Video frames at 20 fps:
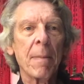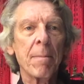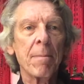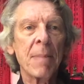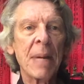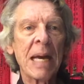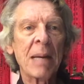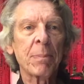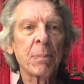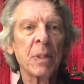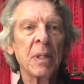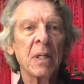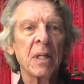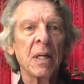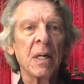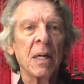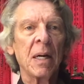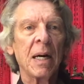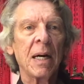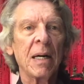map
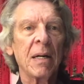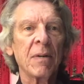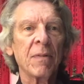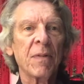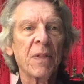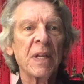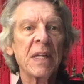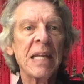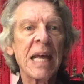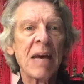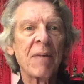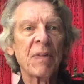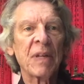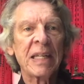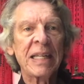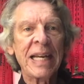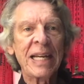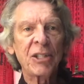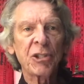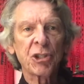of the
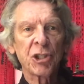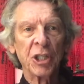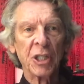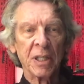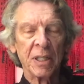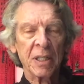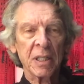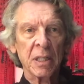navigation